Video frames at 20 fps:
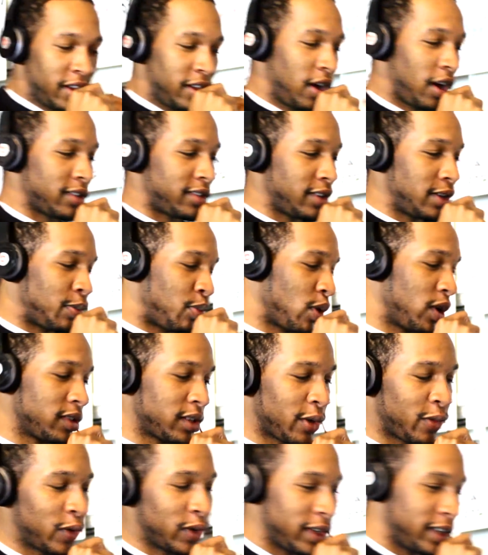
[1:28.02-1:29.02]
Y'all see your
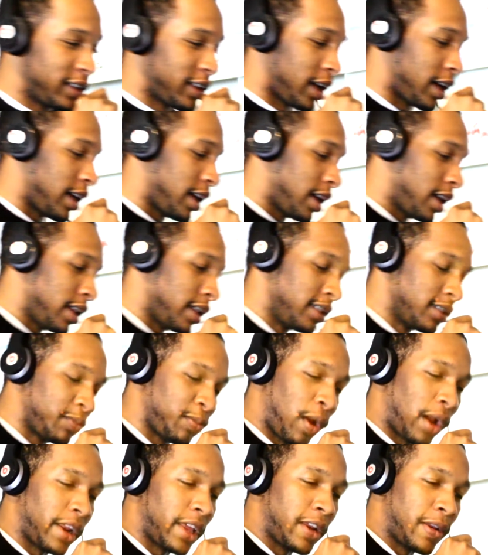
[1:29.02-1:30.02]
prayers up for D J Hed. He's
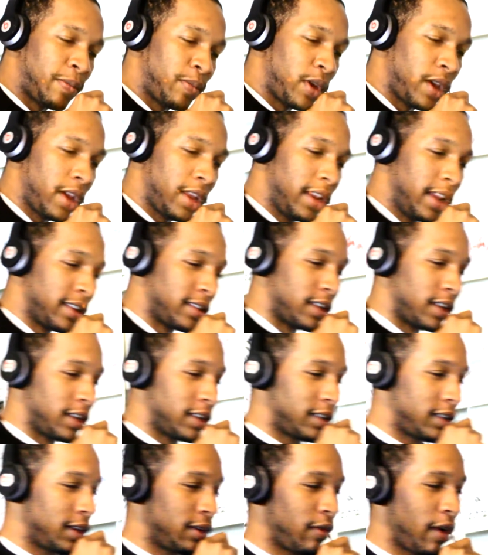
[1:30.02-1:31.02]
probably in the bed listening
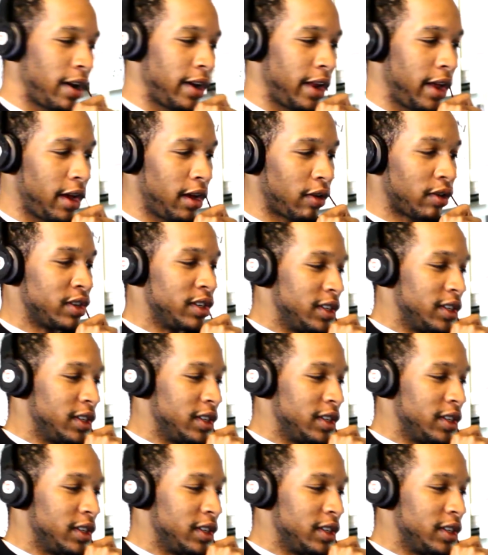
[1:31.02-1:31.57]
to this shit right now.